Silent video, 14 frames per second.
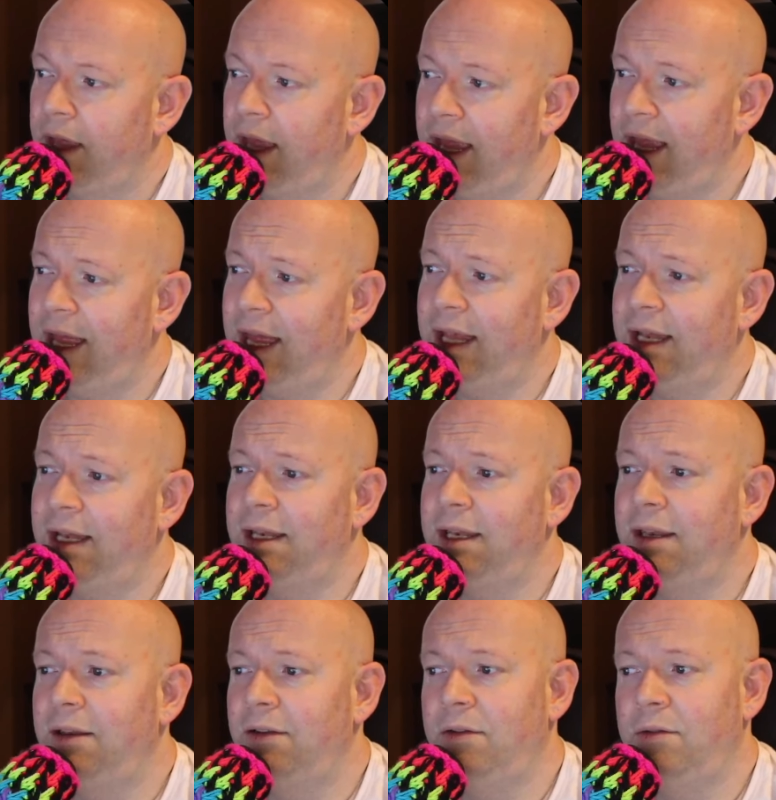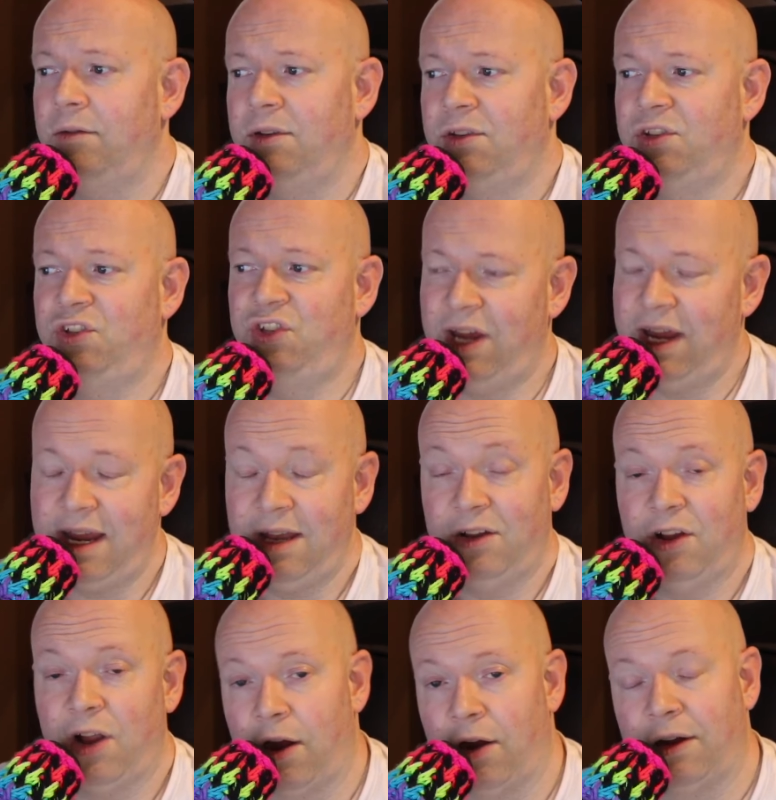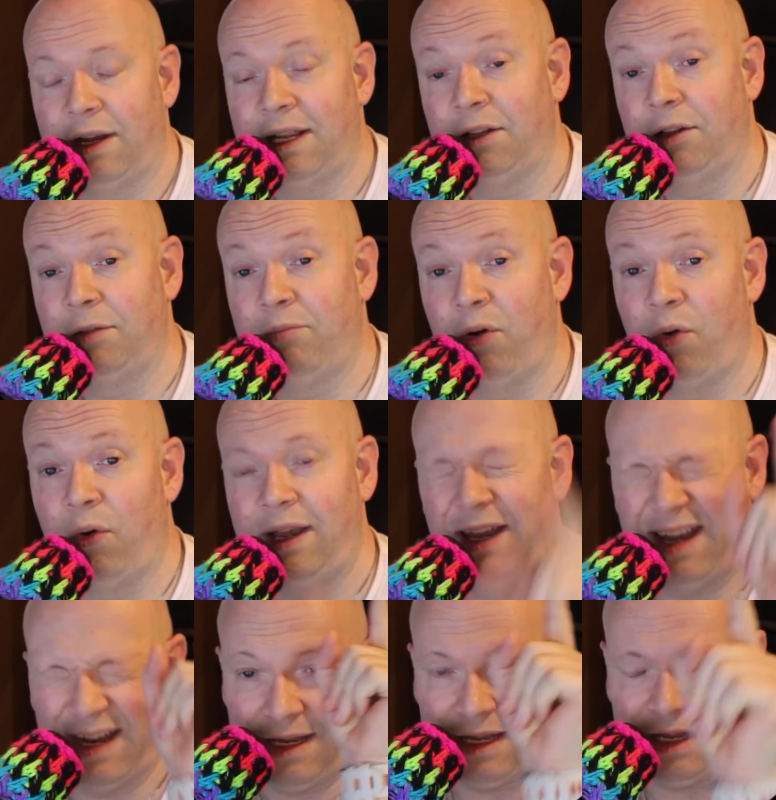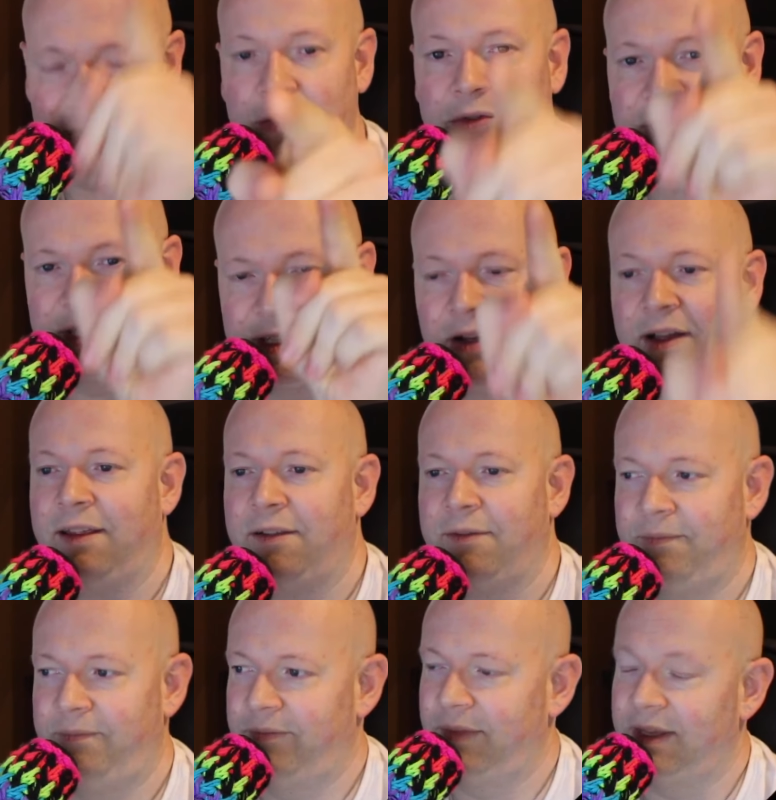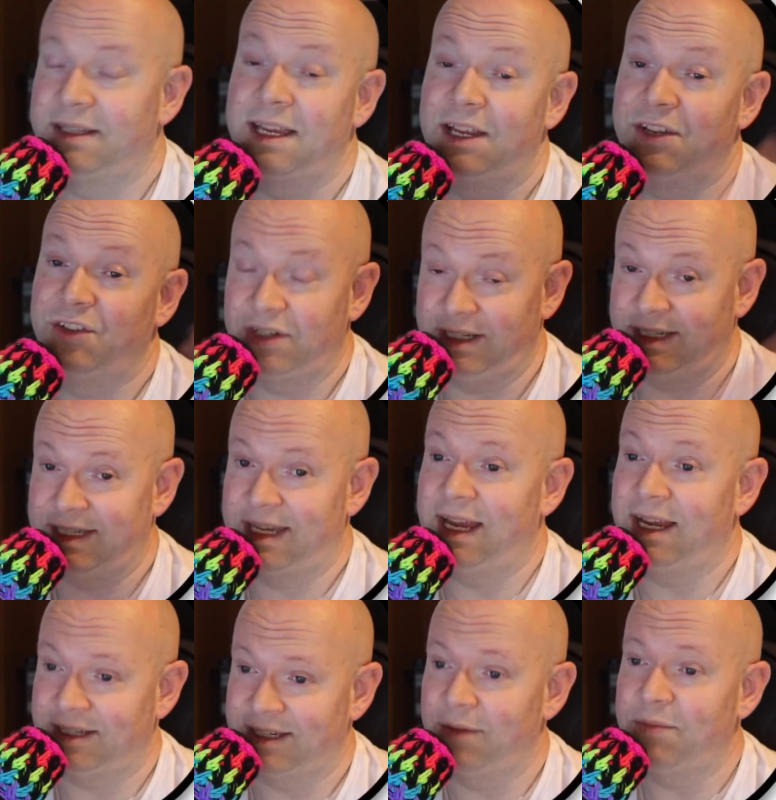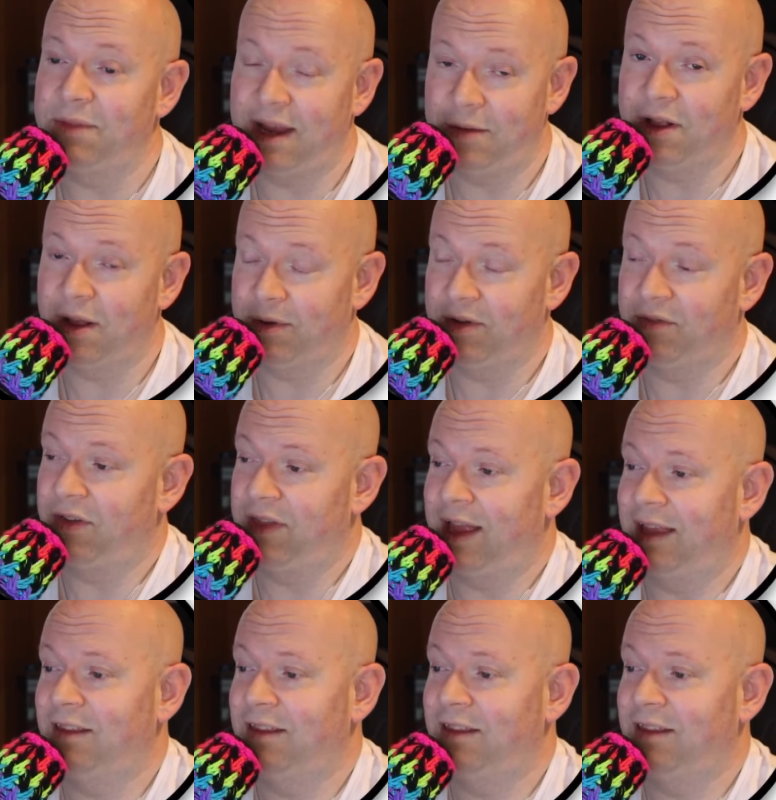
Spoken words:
And Jade Cargill pointed at Io Sky, essentially saying, someday I'm coming for that